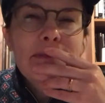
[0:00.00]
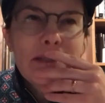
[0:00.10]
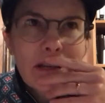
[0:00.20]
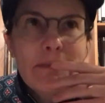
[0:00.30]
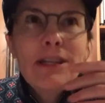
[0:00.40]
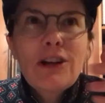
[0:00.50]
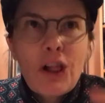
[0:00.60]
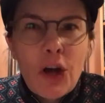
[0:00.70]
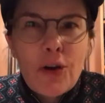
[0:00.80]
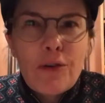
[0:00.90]
Cinnamon,
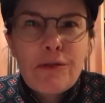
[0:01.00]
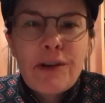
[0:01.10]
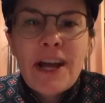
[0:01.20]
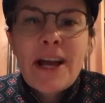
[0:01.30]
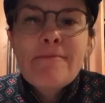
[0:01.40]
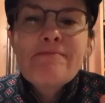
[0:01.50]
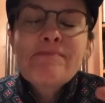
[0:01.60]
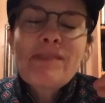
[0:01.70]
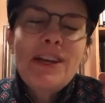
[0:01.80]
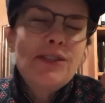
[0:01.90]
clove.
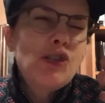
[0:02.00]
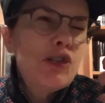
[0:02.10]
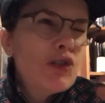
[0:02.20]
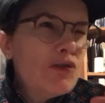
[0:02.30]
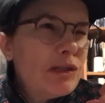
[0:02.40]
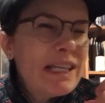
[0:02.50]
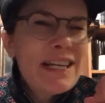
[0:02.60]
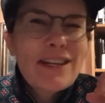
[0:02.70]
It's juicy,